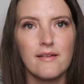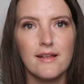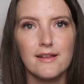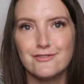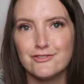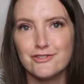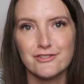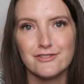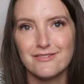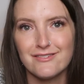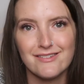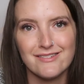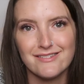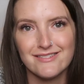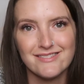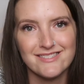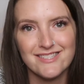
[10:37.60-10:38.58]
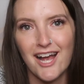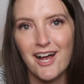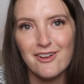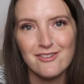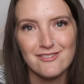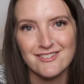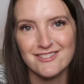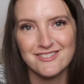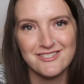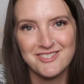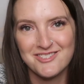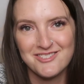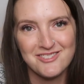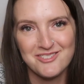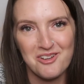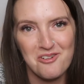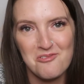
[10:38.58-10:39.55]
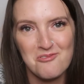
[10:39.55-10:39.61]
It just sells
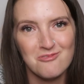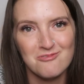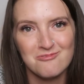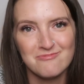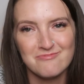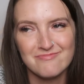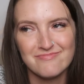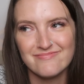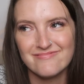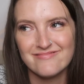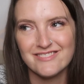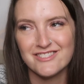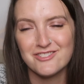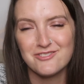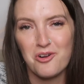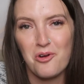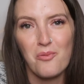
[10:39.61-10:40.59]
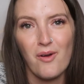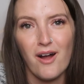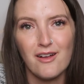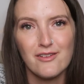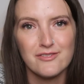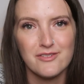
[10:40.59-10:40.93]
so well.